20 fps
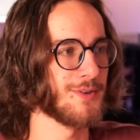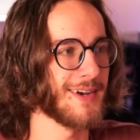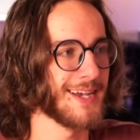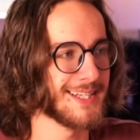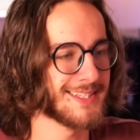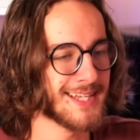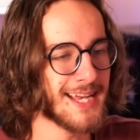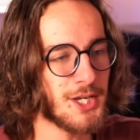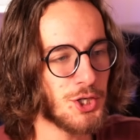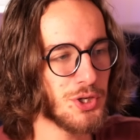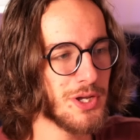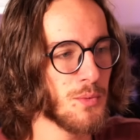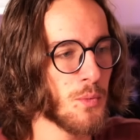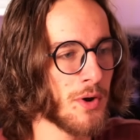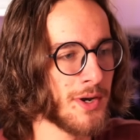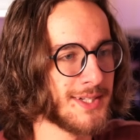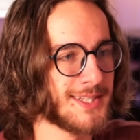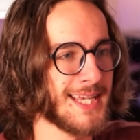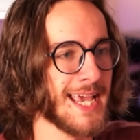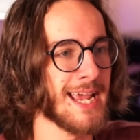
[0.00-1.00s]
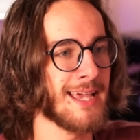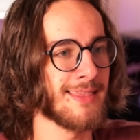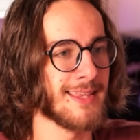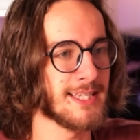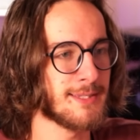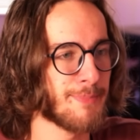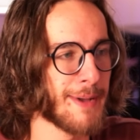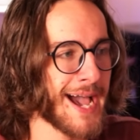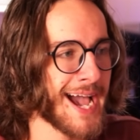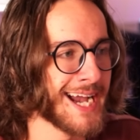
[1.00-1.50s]
I essentially want to take
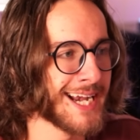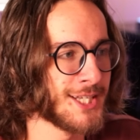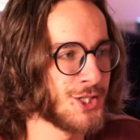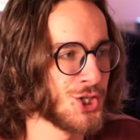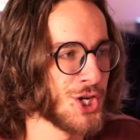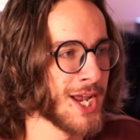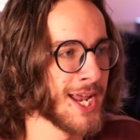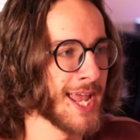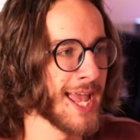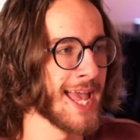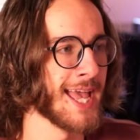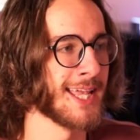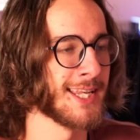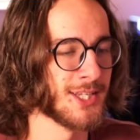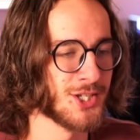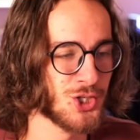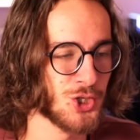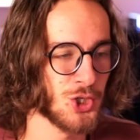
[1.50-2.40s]
this packaging and